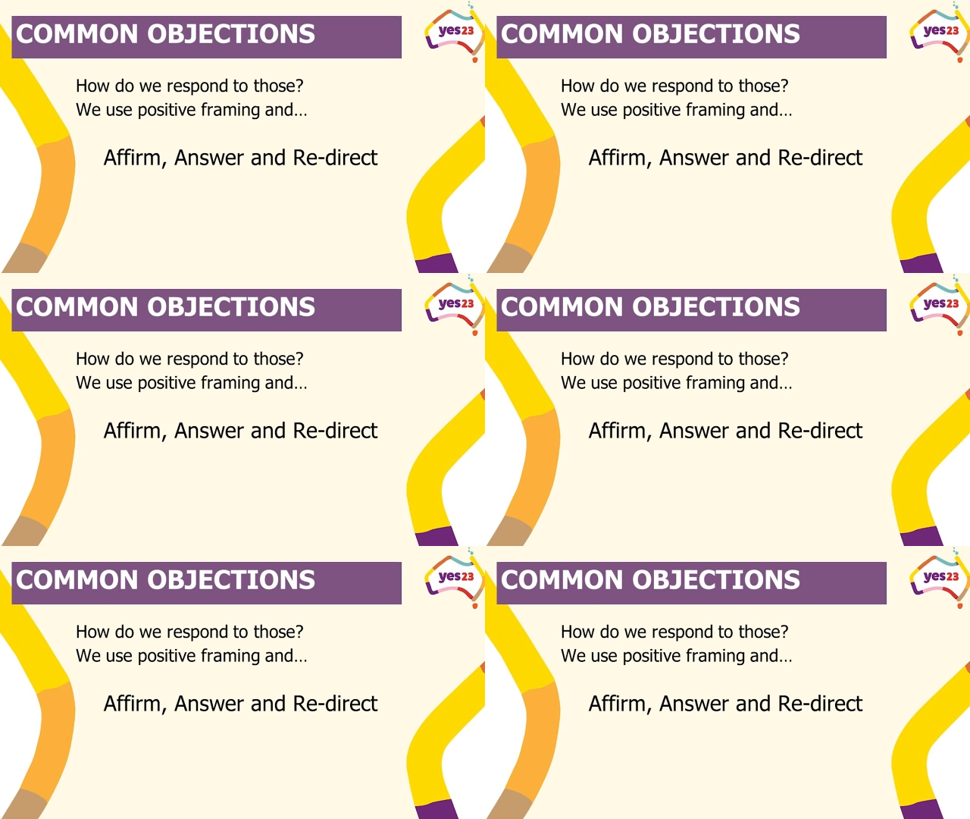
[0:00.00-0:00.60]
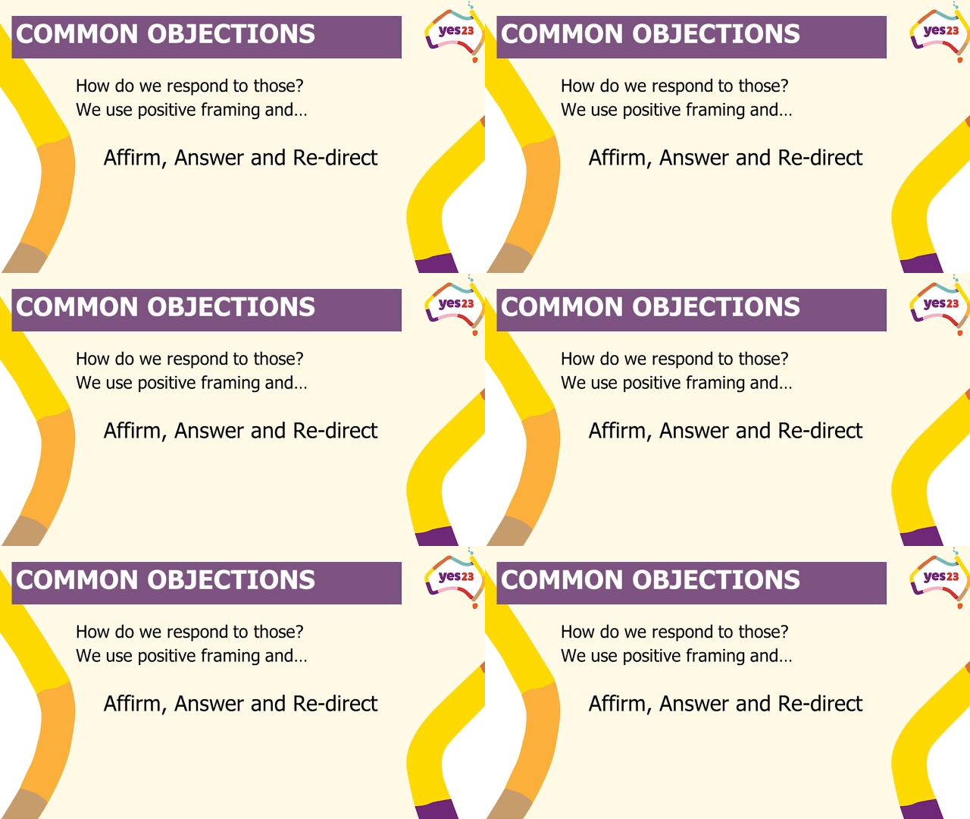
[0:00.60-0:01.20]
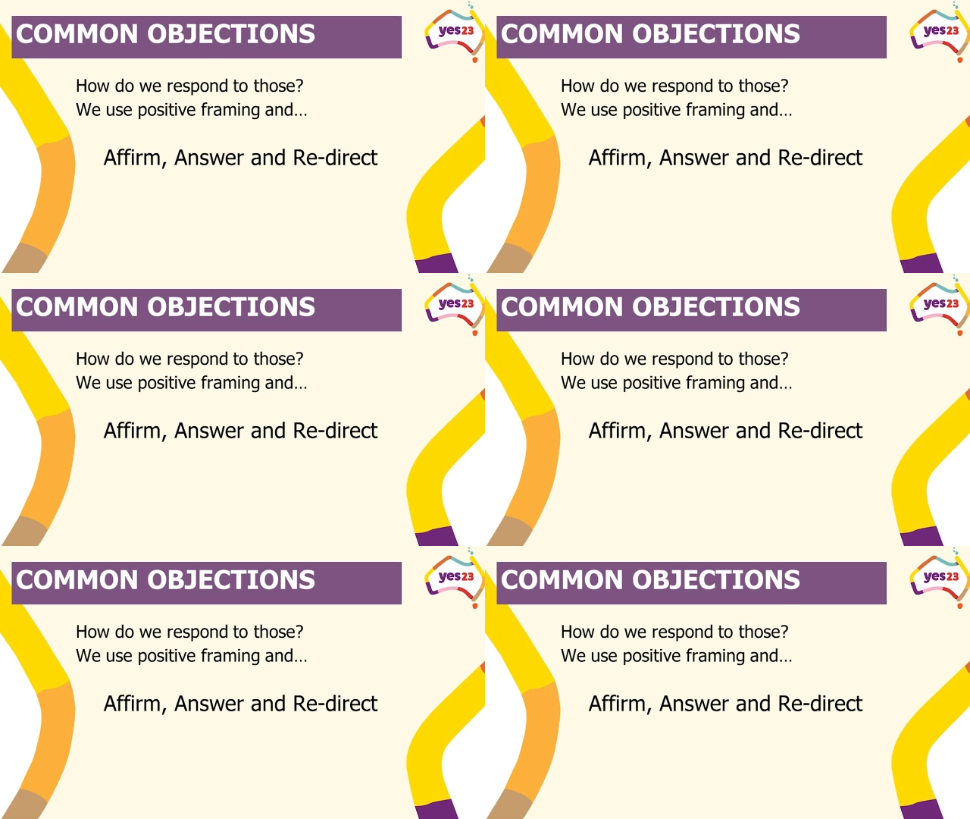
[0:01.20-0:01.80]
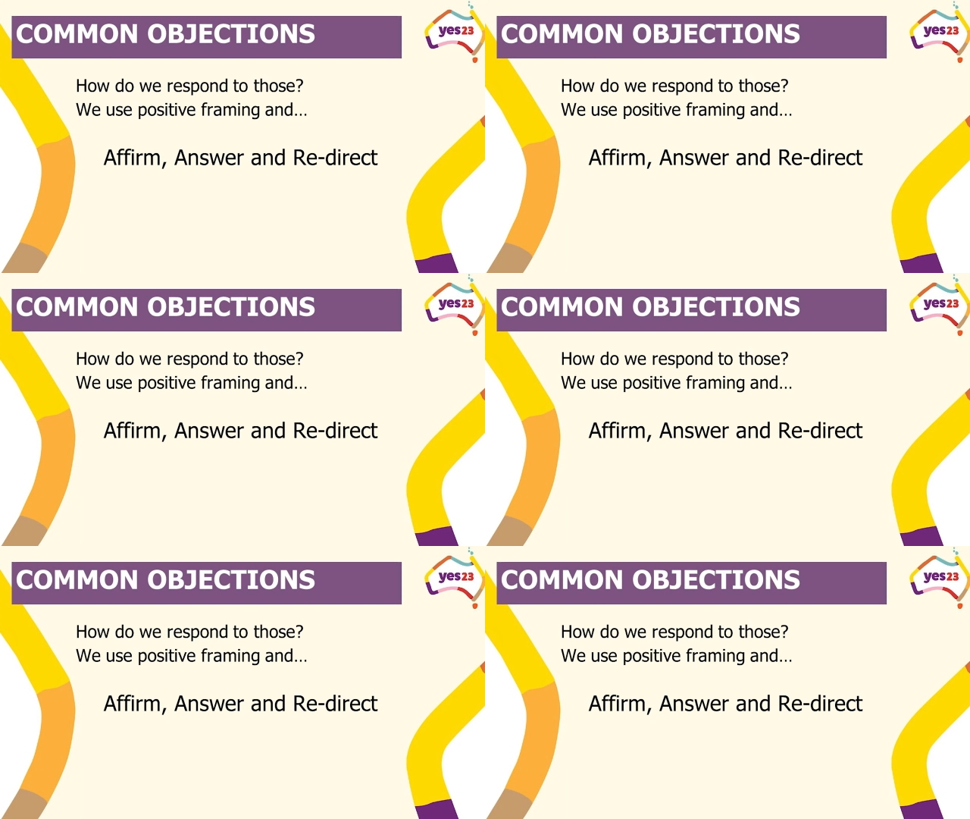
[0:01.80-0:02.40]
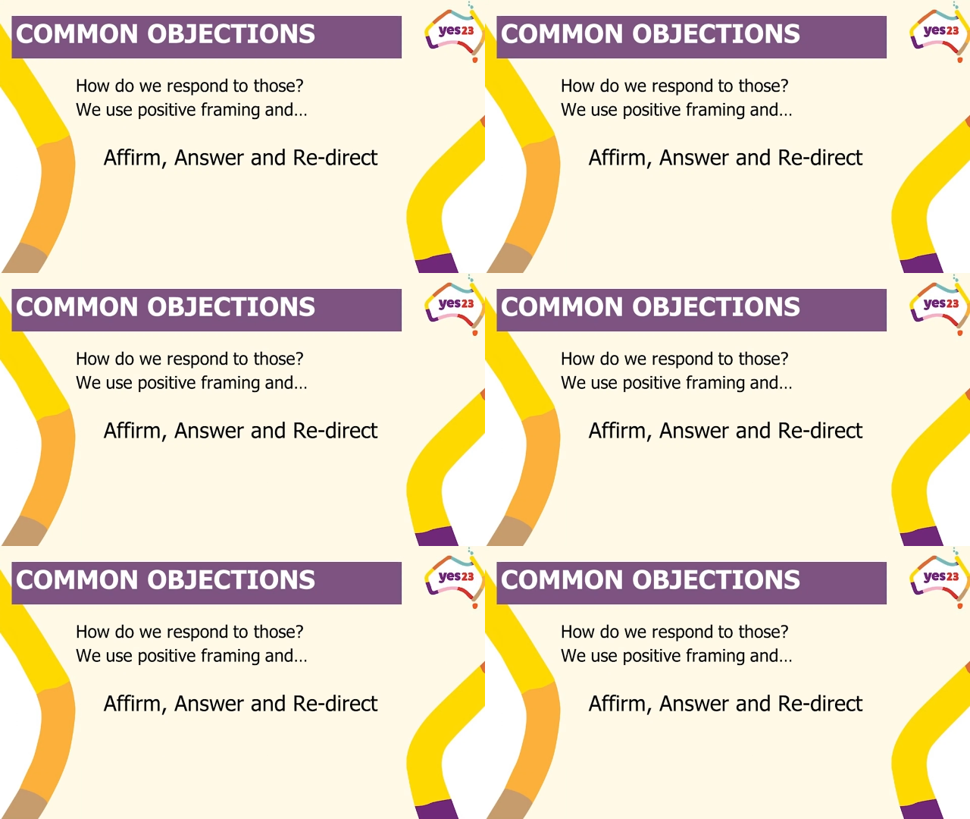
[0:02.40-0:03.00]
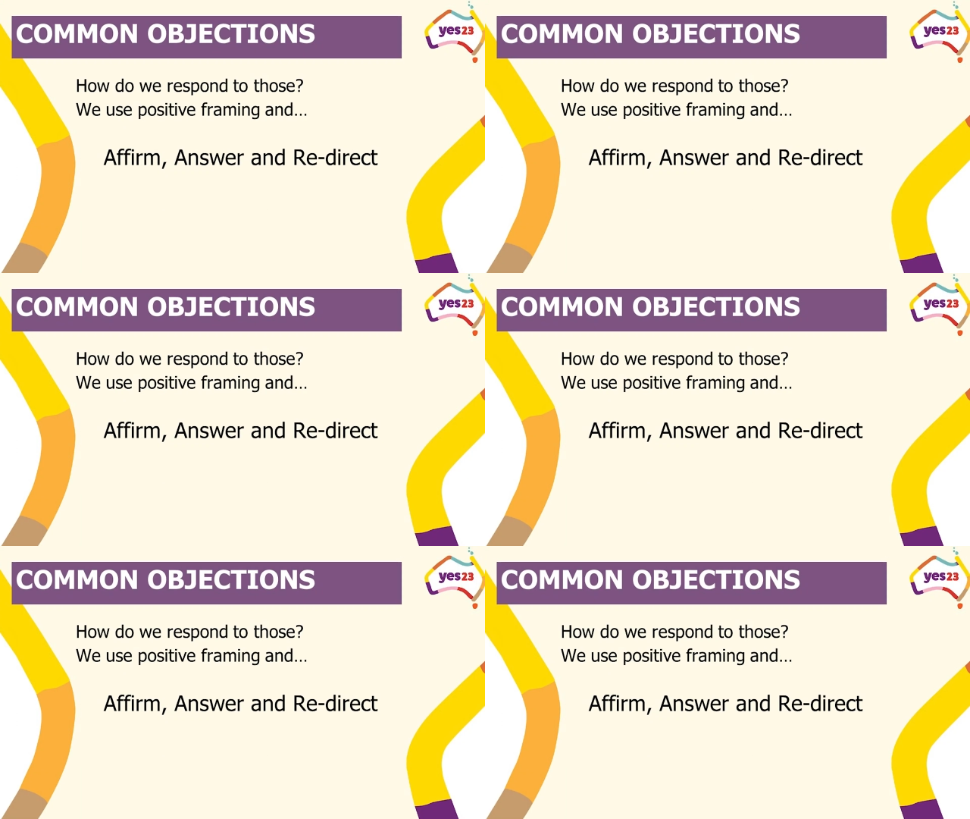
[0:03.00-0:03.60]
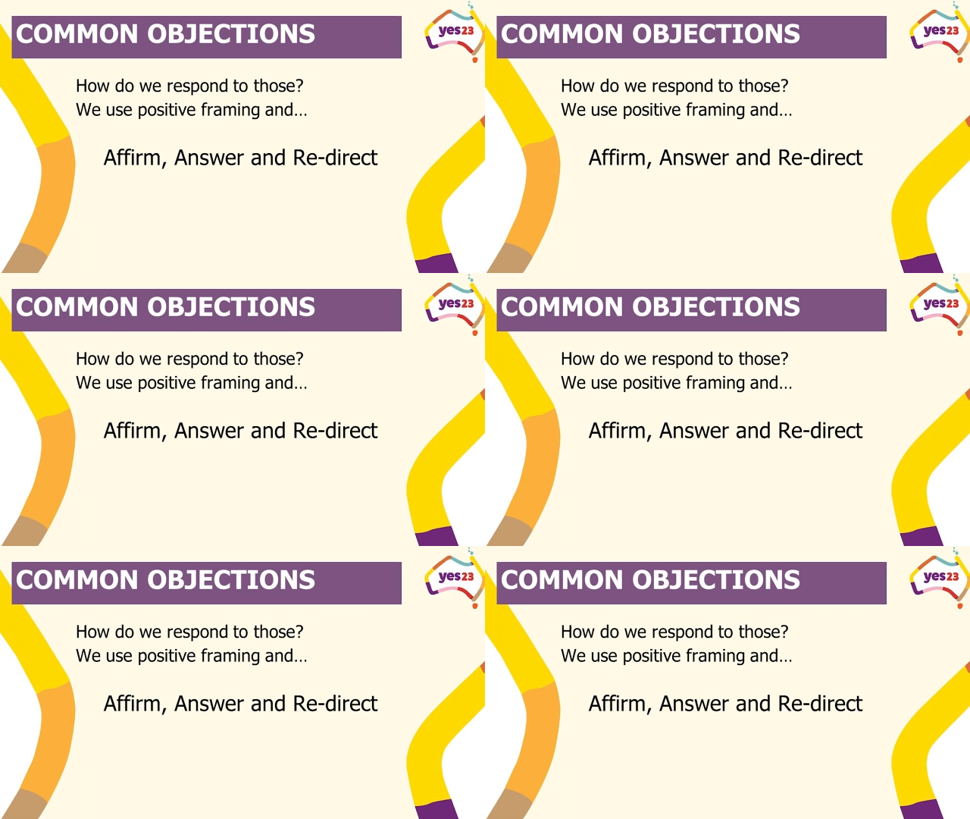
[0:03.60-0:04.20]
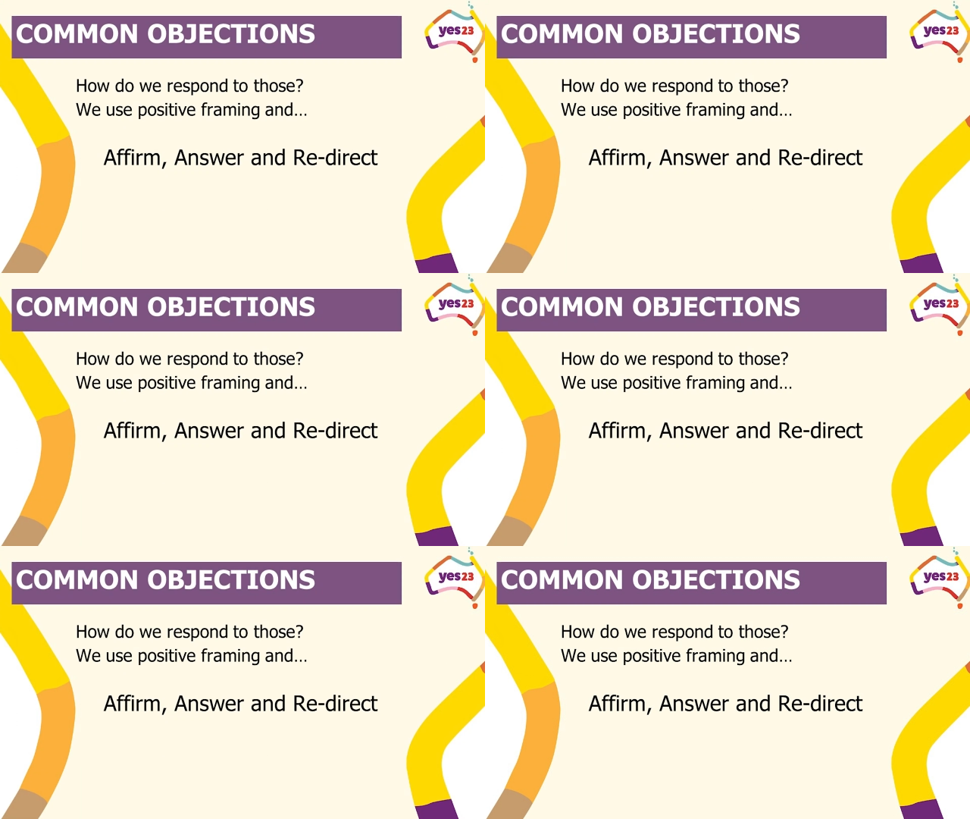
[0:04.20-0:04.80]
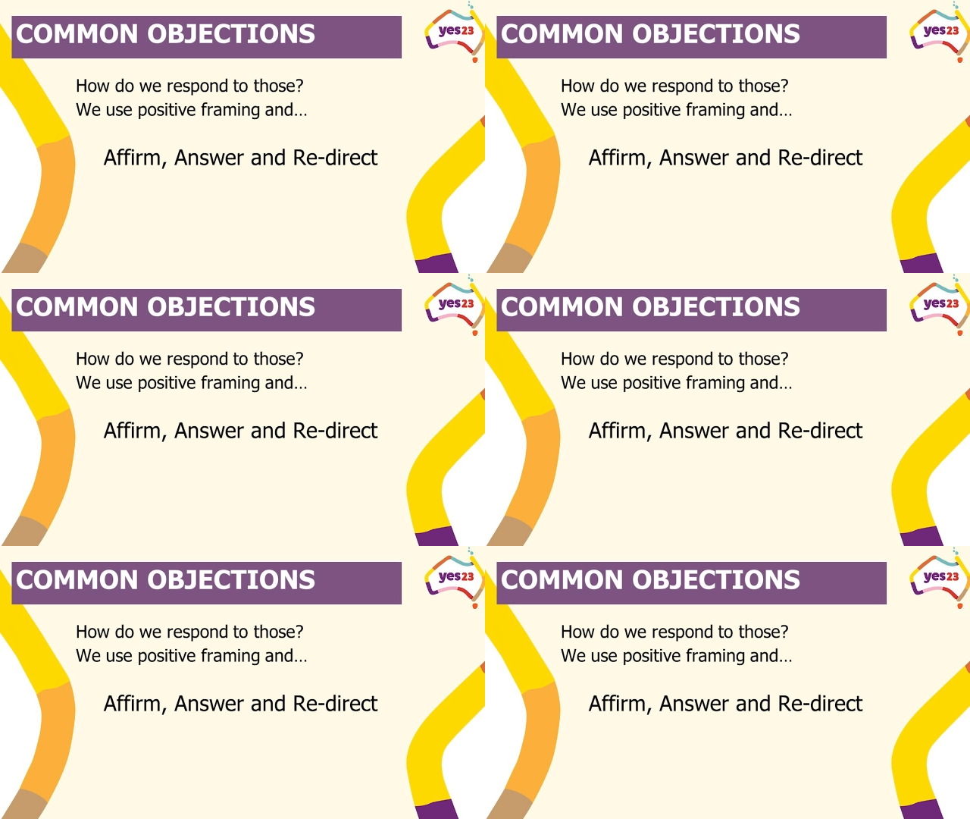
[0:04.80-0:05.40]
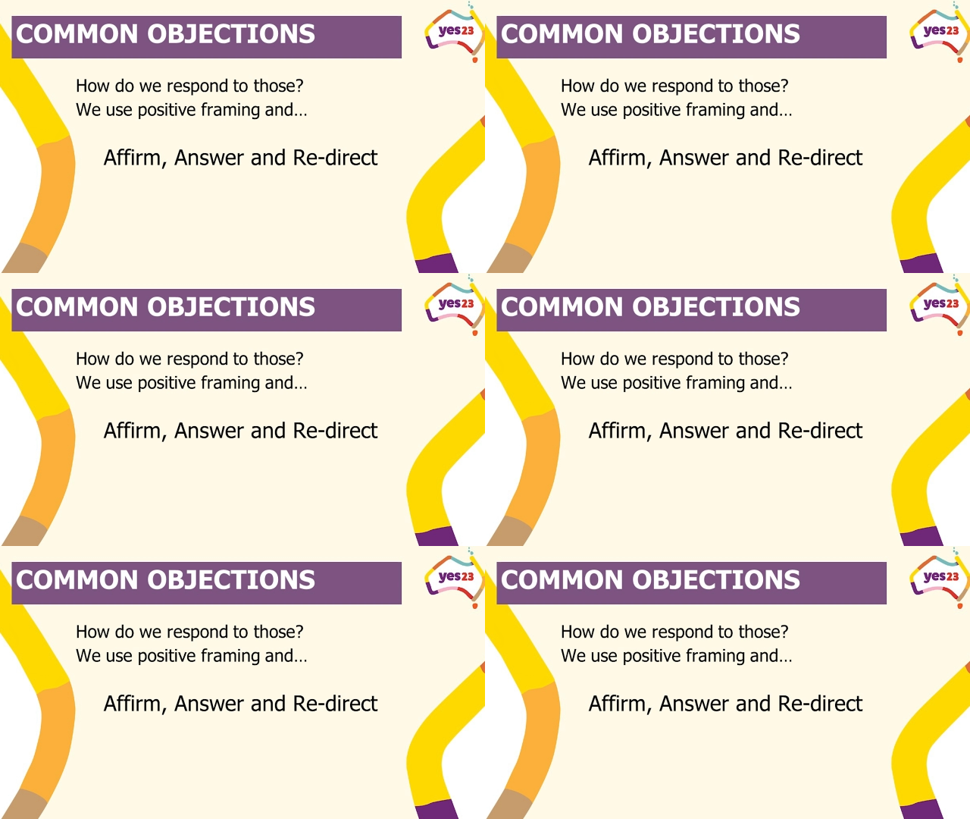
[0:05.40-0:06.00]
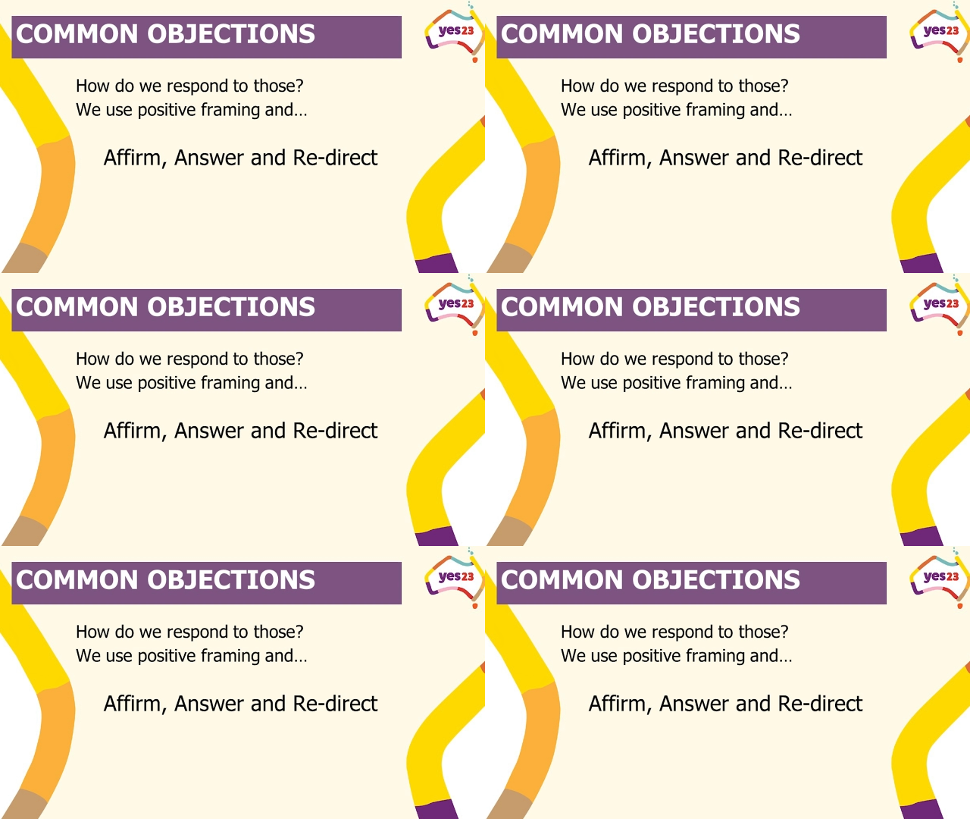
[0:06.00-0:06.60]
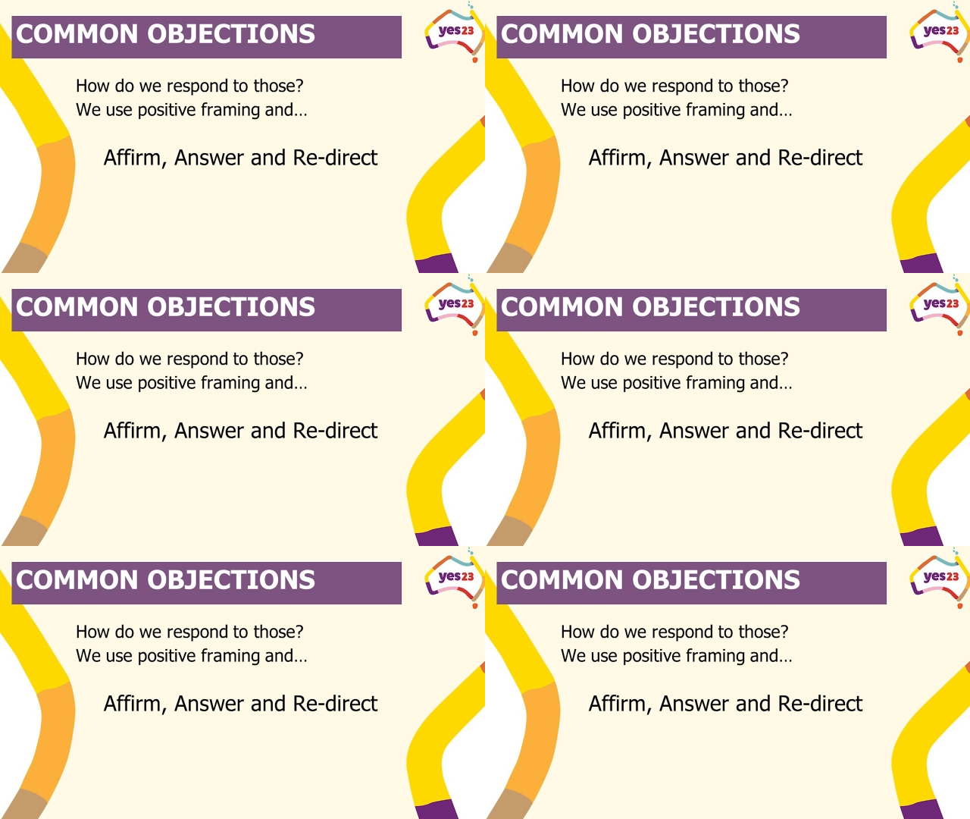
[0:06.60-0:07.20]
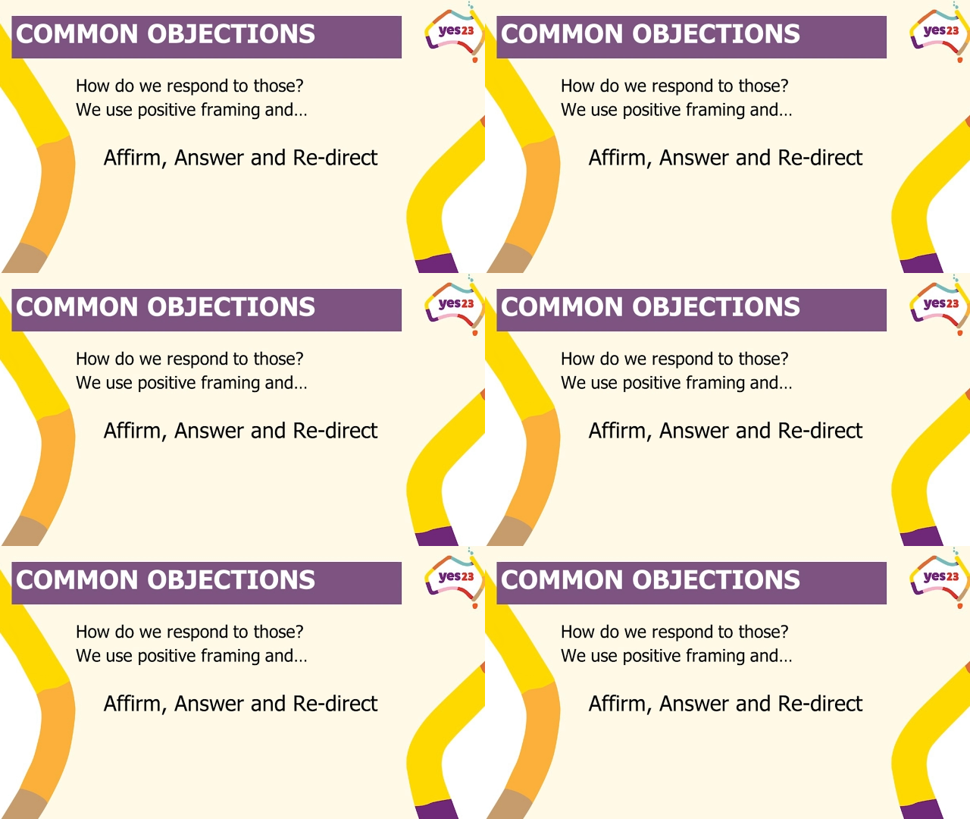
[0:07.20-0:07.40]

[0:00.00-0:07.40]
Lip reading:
(no speaker visible)